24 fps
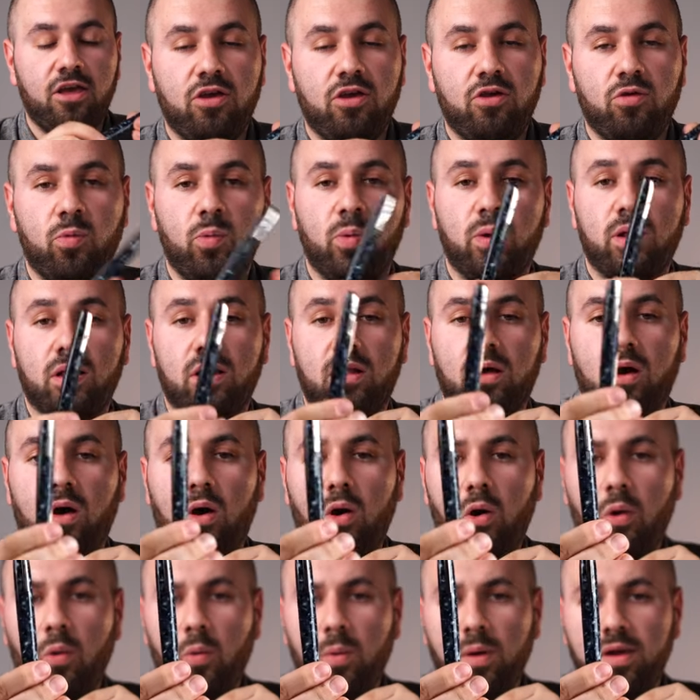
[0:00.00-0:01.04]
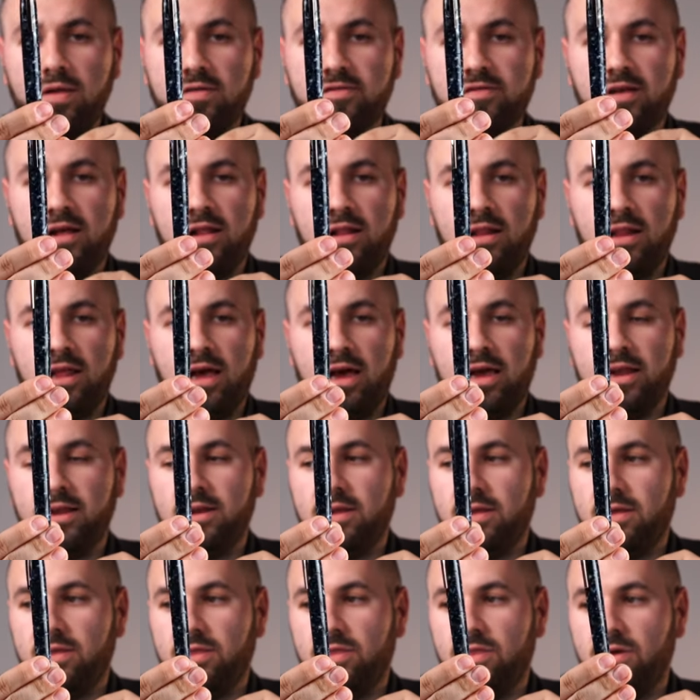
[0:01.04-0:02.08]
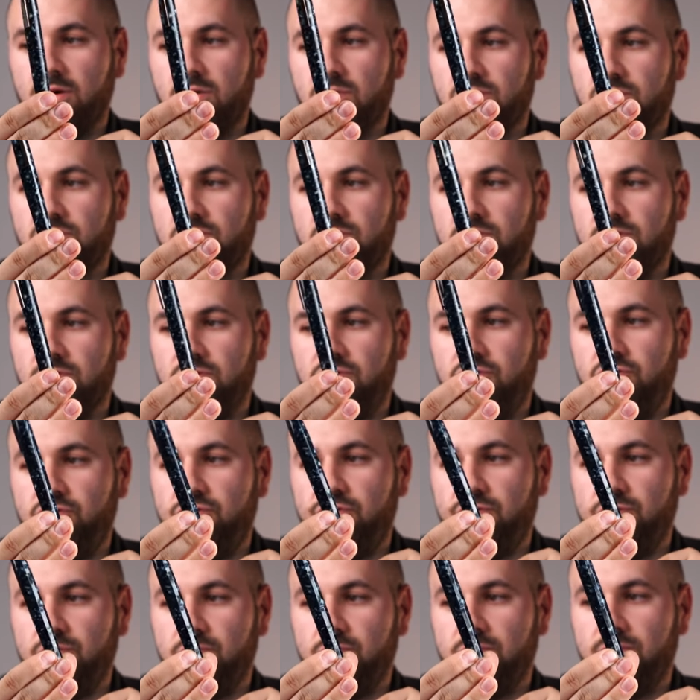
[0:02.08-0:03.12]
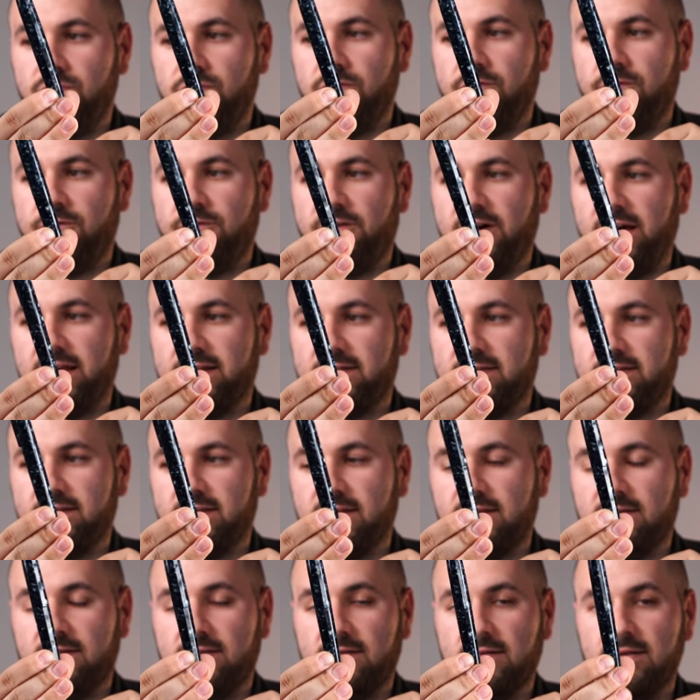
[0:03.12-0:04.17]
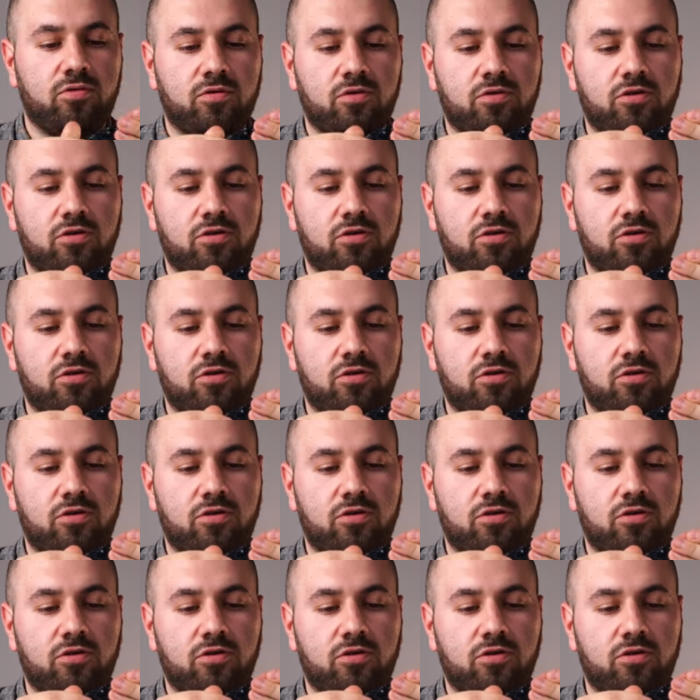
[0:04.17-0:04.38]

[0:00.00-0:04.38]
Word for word: you will always align those two facets.